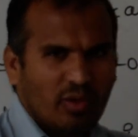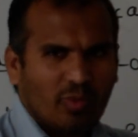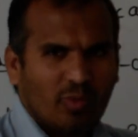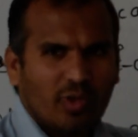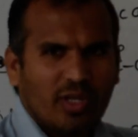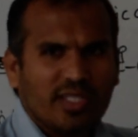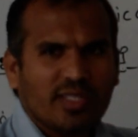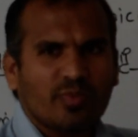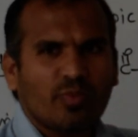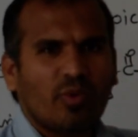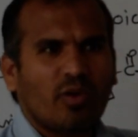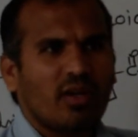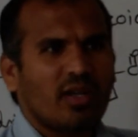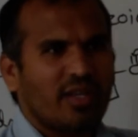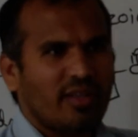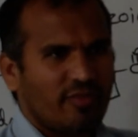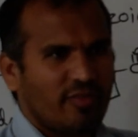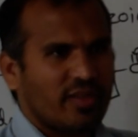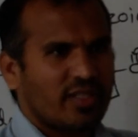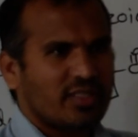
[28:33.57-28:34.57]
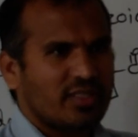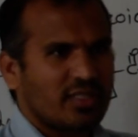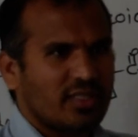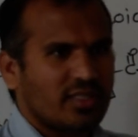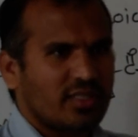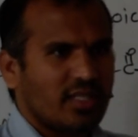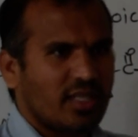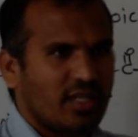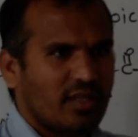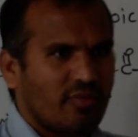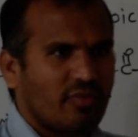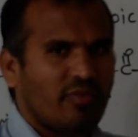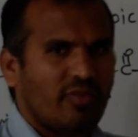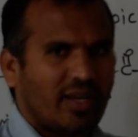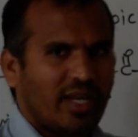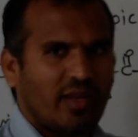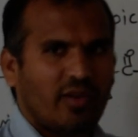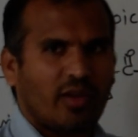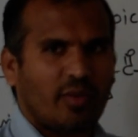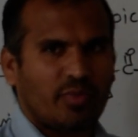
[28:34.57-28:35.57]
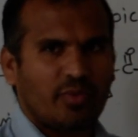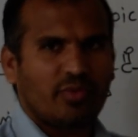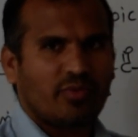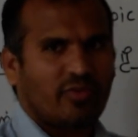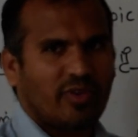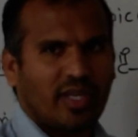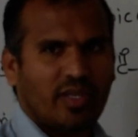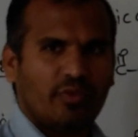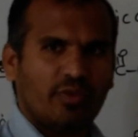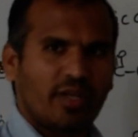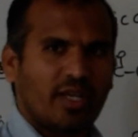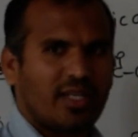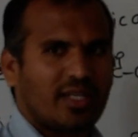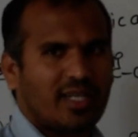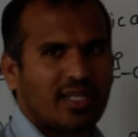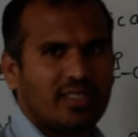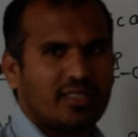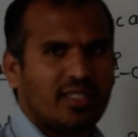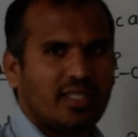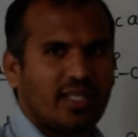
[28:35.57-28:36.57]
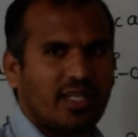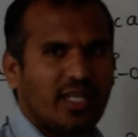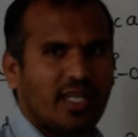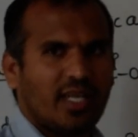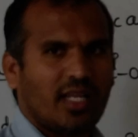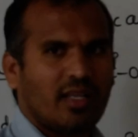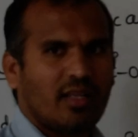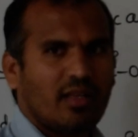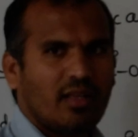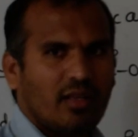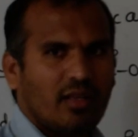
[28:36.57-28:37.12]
Only small difference is there. 5 up to 5 you can consider here.